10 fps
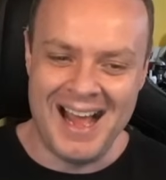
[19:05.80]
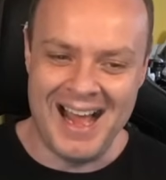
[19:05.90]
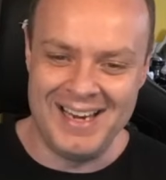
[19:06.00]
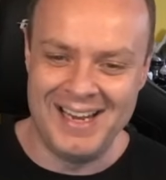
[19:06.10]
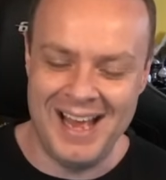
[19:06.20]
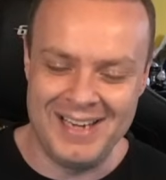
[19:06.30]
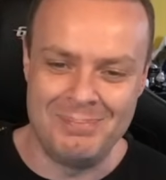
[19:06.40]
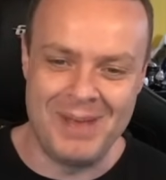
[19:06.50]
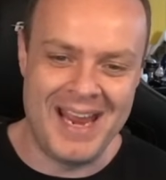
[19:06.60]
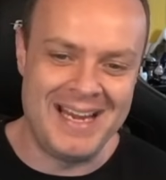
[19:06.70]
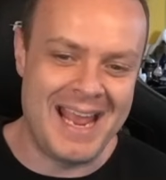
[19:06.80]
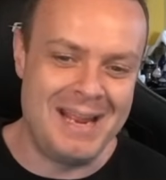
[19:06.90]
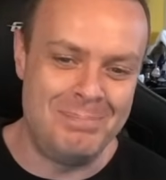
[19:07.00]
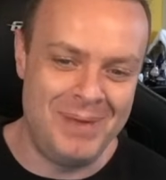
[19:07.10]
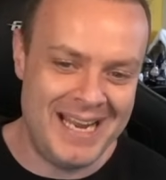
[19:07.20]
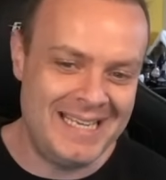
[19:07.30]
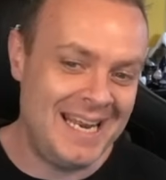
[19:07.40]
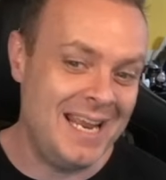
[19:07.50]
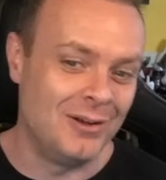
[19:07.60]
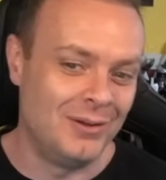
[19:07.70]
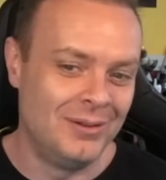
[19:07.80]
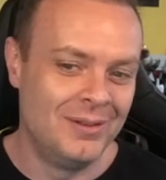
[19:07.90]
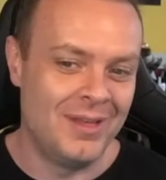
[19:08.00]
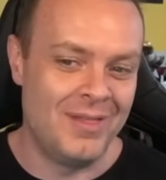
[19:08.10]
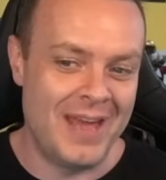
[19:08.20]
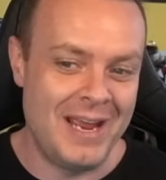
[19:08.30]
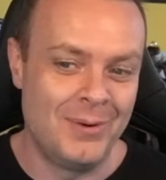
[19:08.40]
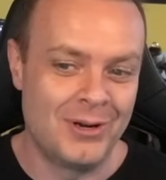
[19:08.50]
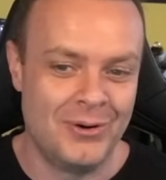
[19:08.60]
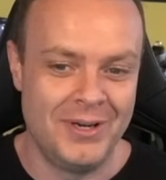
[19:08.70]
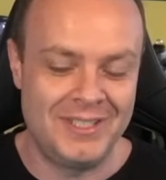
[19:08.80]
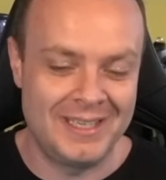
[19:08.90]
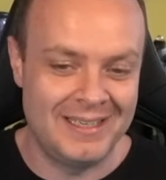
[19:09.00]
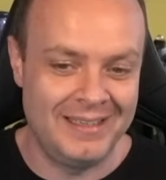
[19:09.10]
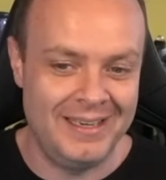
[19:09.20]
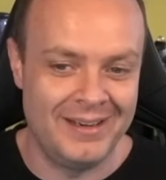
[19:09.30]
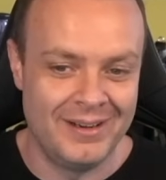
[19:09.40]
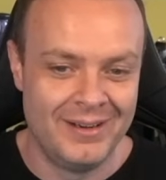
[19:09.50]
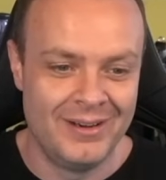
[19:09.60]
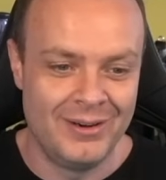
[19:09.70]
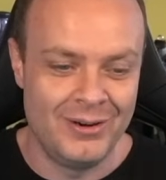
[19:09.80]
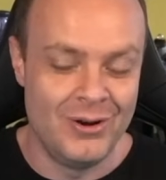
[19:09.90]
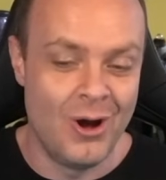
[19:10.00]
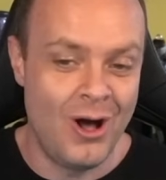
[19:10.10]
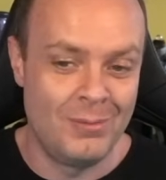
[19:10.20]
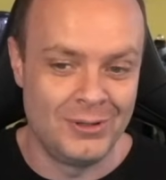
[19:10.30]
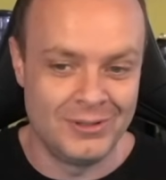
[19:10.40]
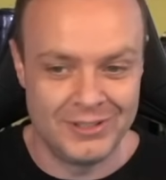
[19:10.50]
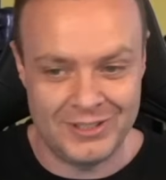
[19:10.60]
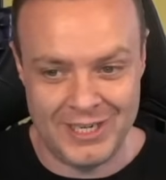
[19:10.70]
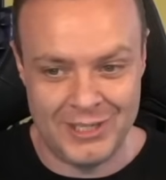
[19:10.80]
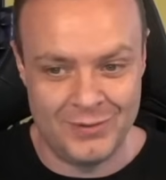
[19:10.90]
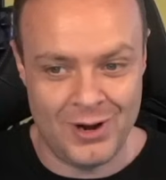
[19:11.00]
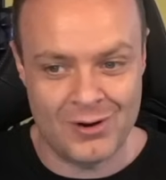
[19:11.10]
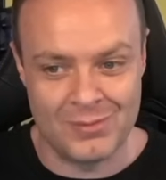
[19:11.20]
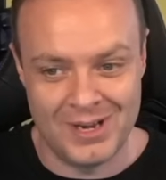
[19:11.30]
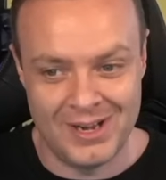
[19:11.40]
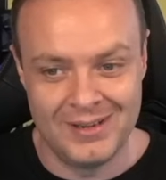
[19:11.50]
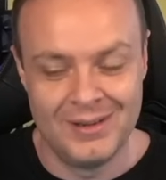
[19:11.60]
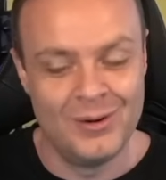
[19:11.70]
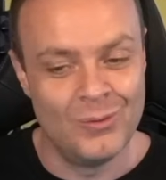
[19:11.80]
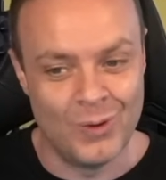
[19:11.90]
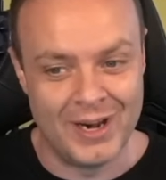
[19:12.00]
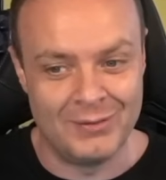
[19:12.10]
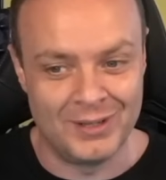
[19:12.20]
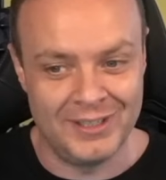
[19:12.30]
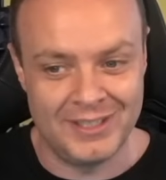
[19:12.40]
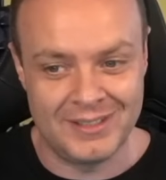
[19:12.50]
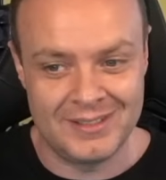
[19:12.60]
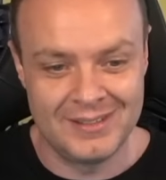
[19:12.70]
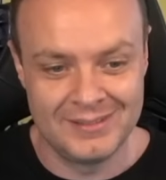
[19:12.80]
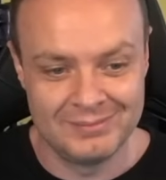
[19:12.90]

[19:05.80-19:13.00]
And had made a big deal that they were going to clear normal Siege of Orgrimmar when it released.